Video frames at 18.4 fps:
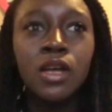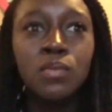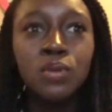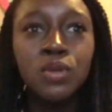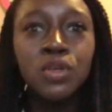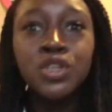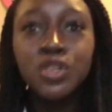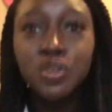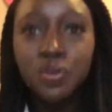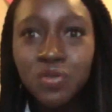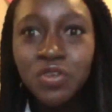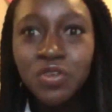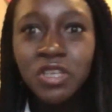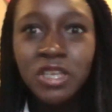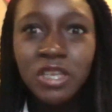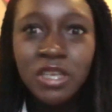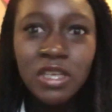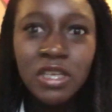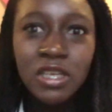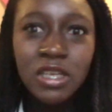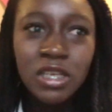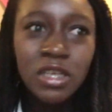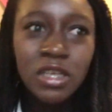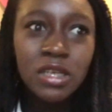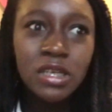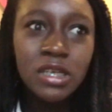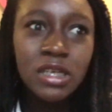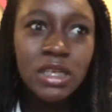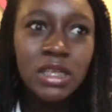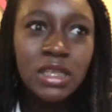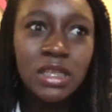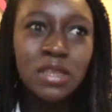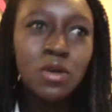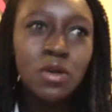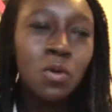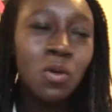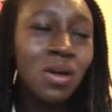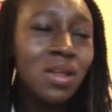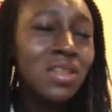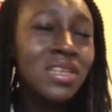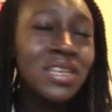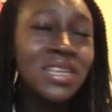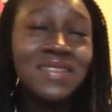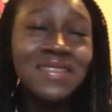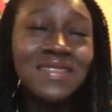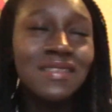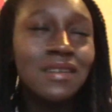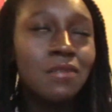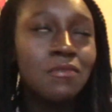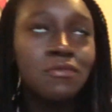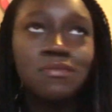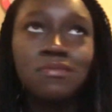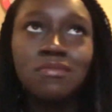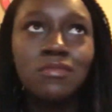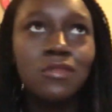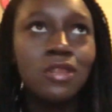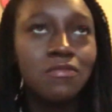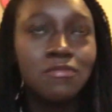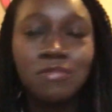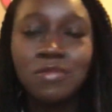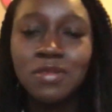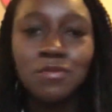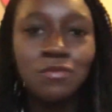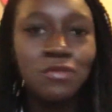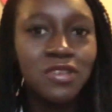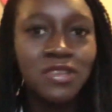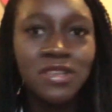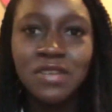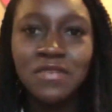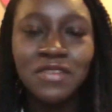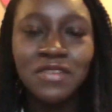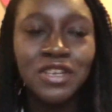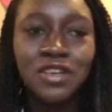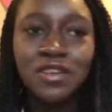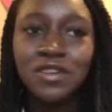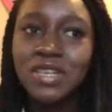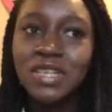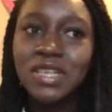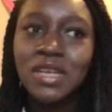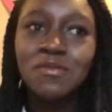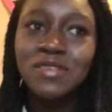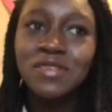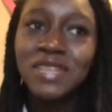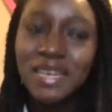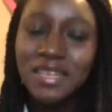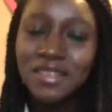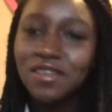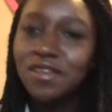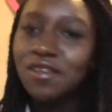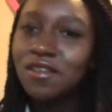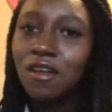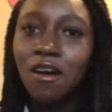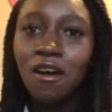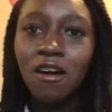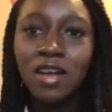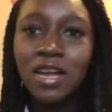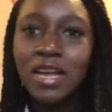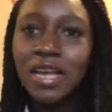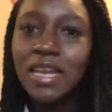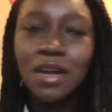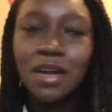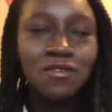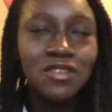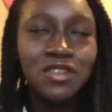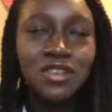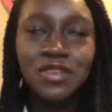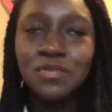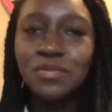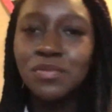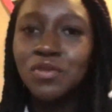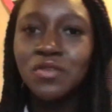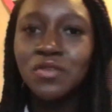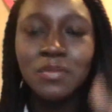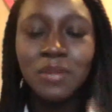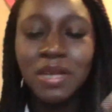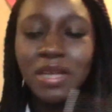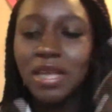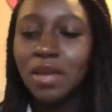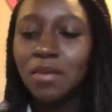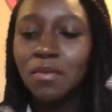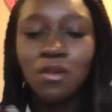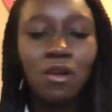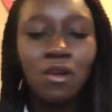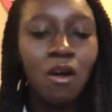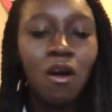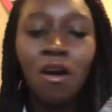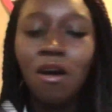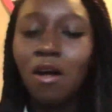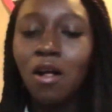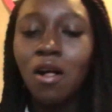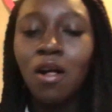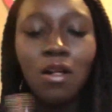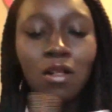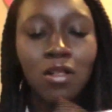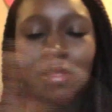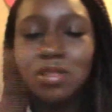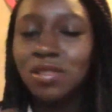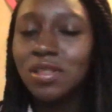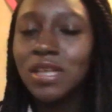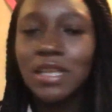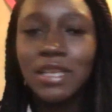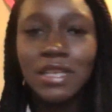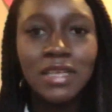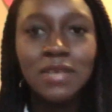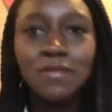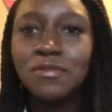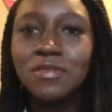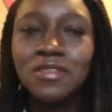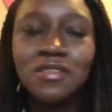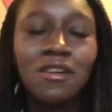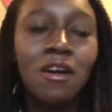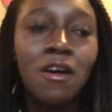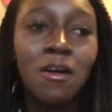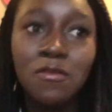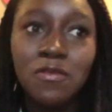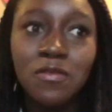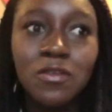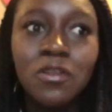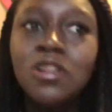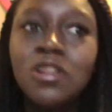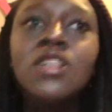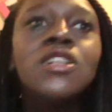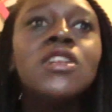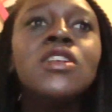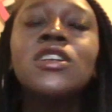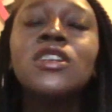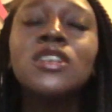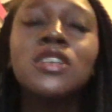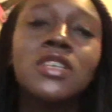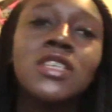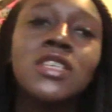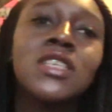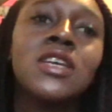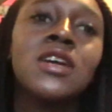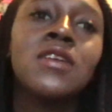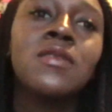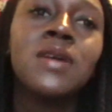you do see the quality is it wasn't even good because I was dancing along and I was just moving my camera all like it was awful. So